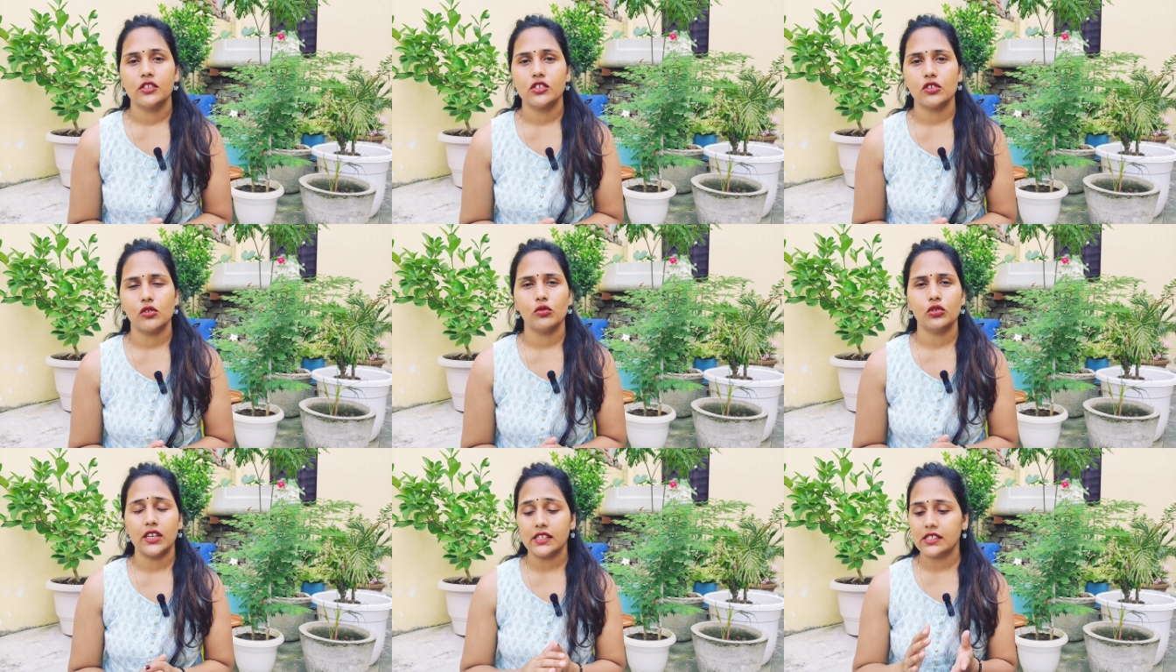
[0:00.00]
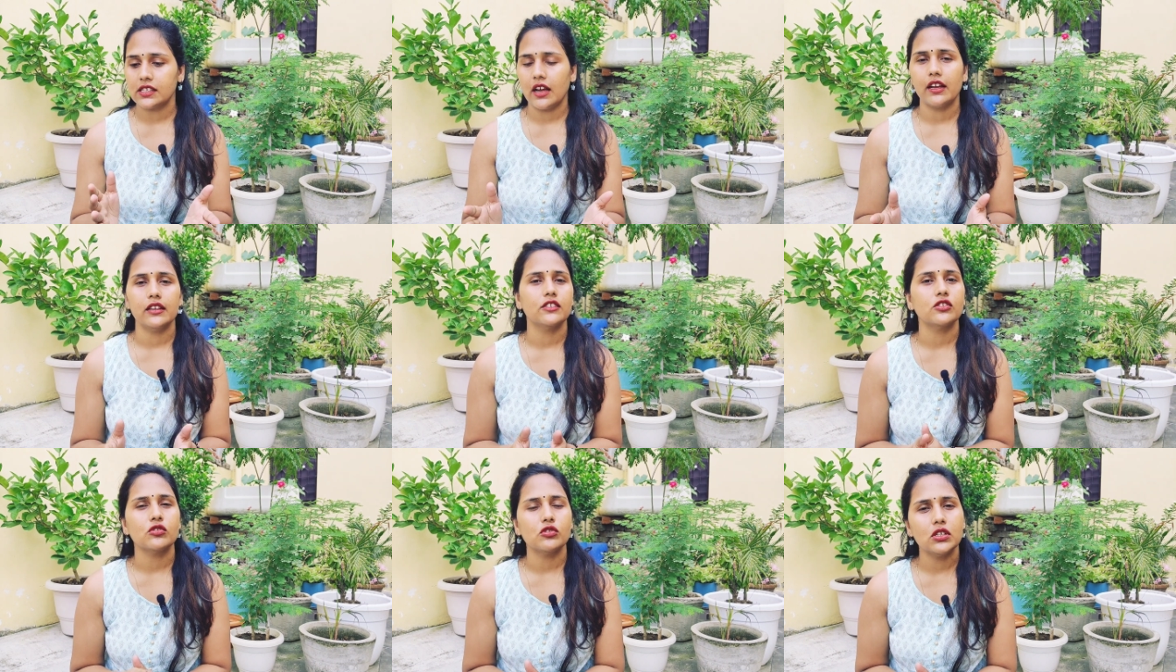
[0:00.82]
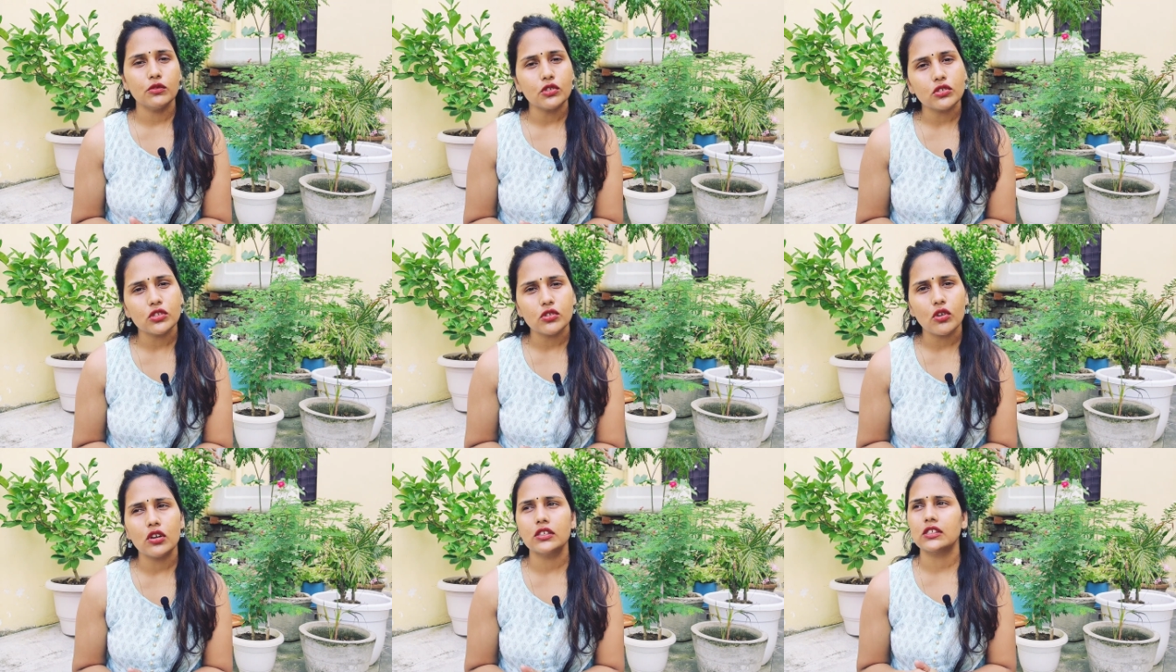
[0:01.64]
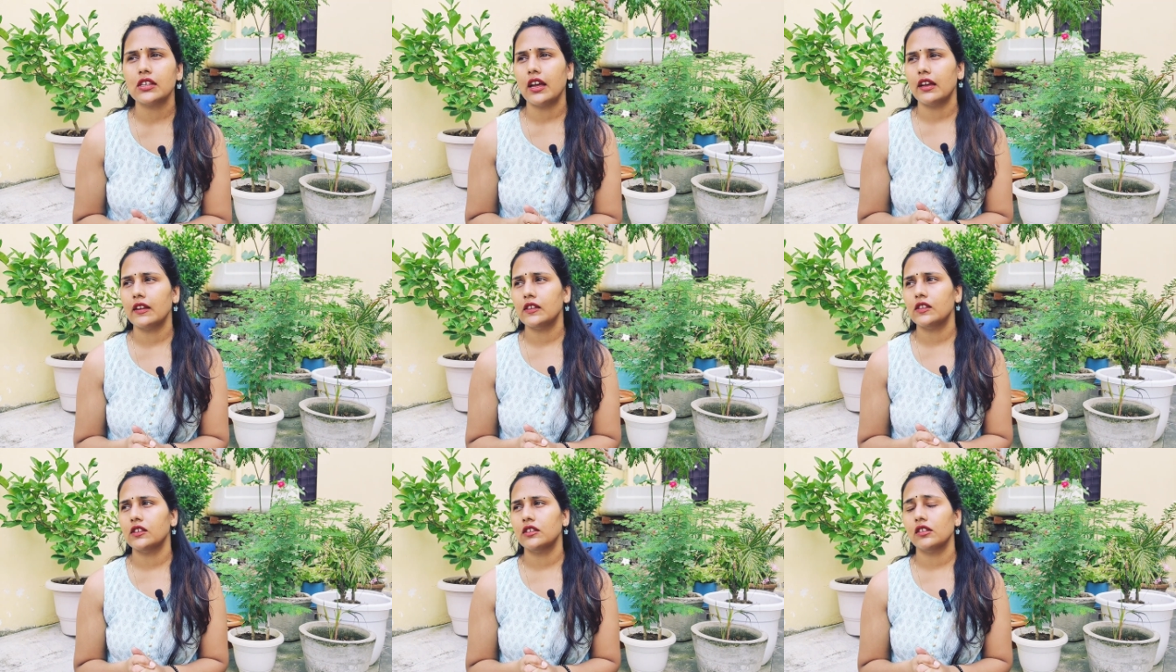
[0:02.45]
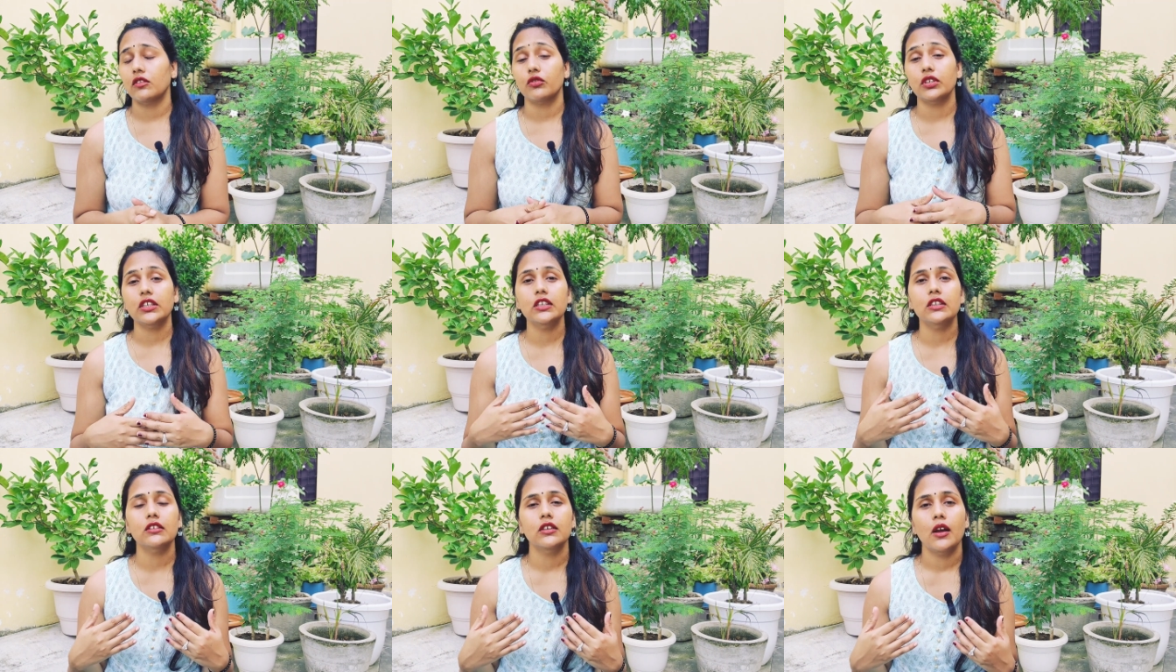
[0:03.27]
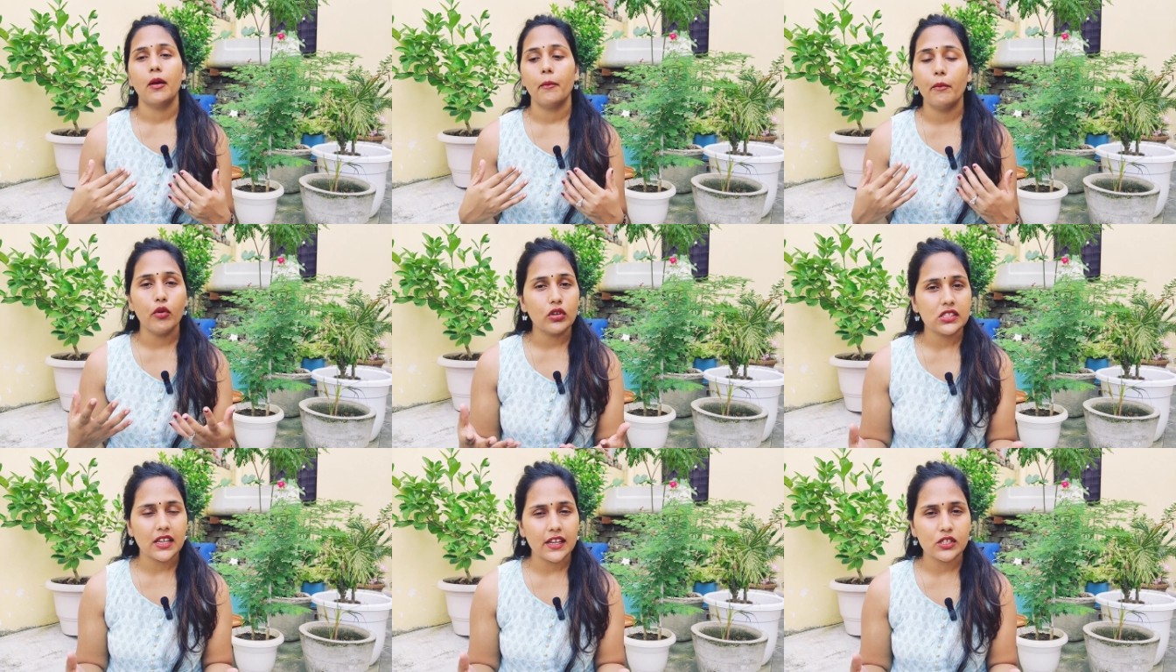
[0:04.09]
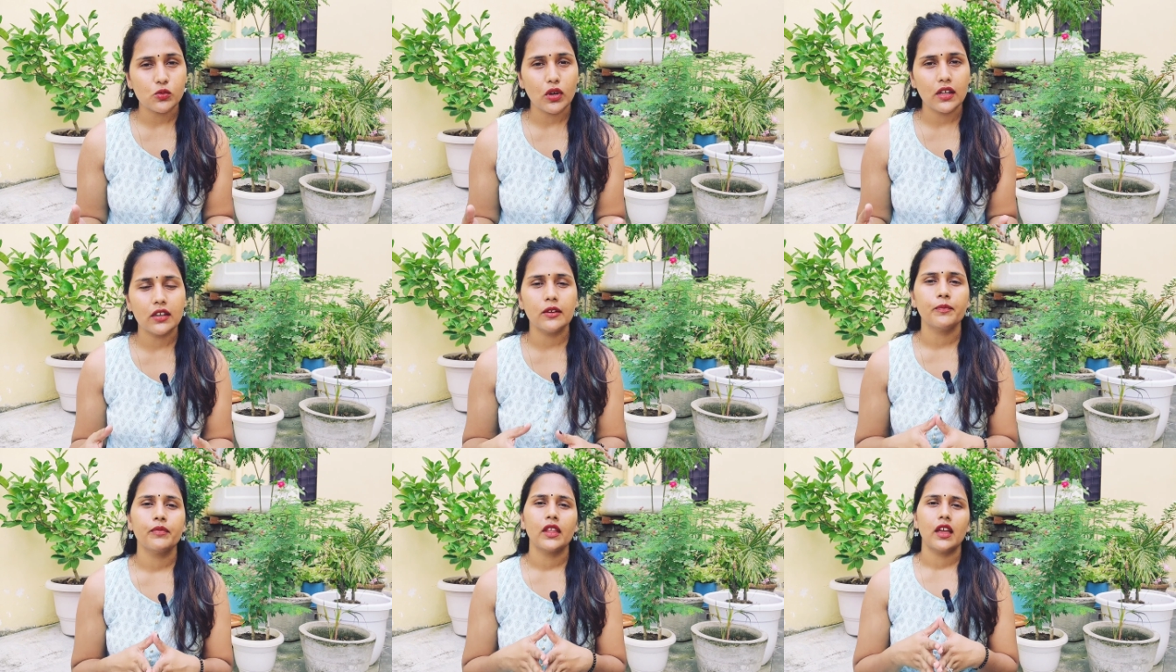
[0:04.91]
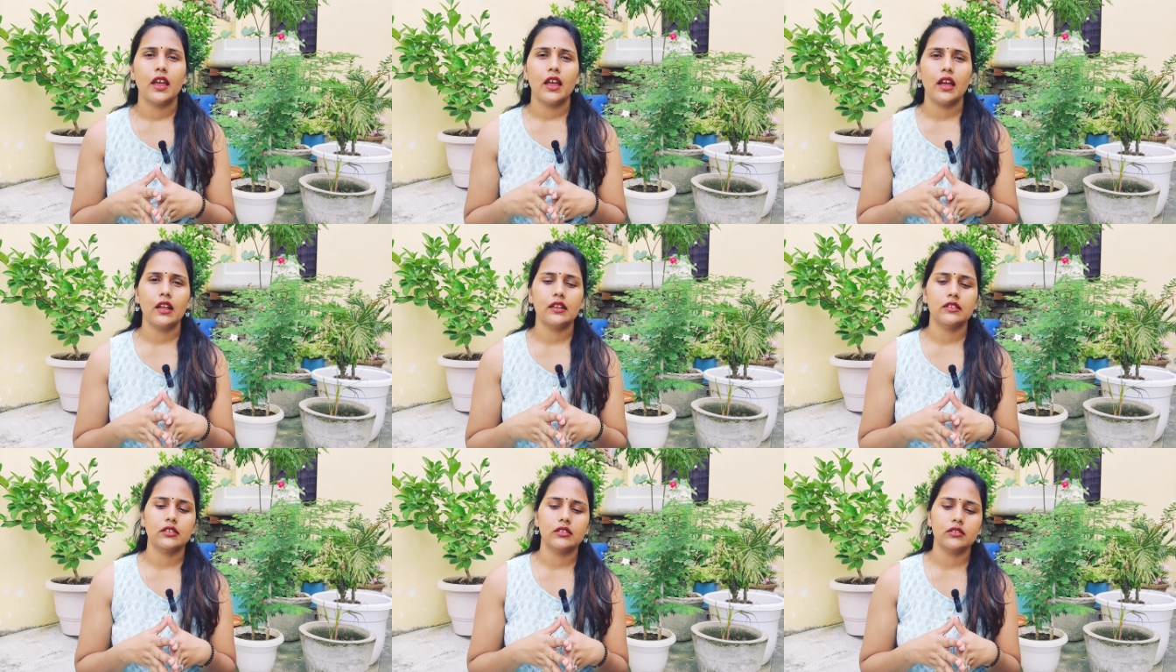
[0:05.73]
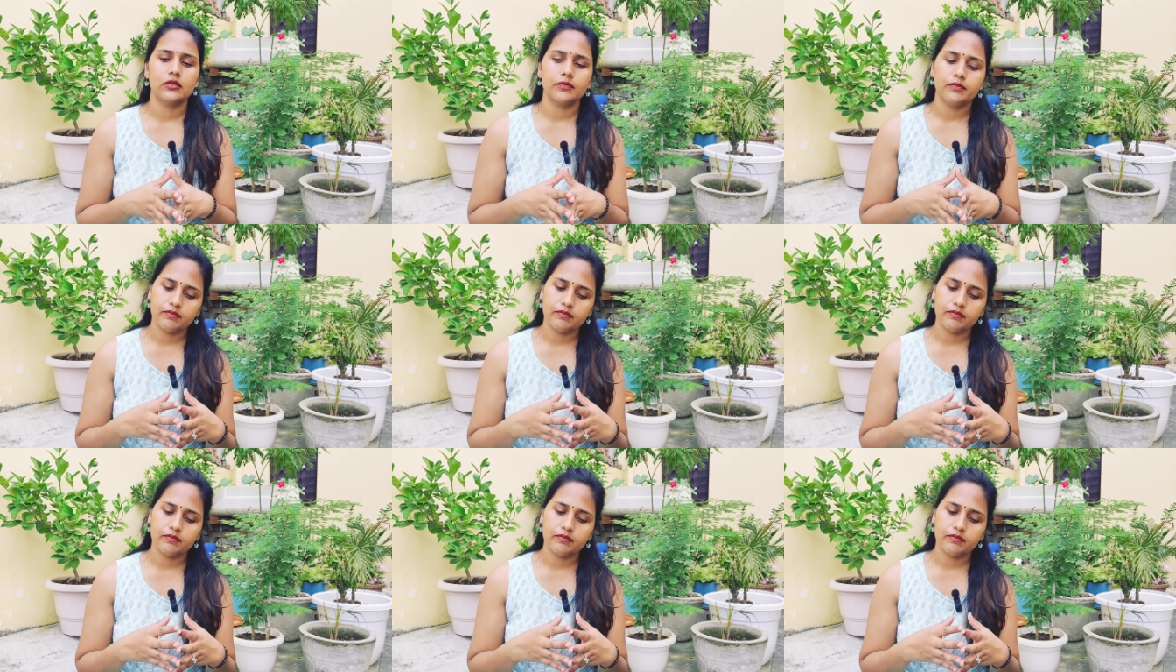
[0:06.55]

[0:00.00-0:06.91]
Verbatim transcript: So yes, I listen to devotional songs, I read books as well, and uh,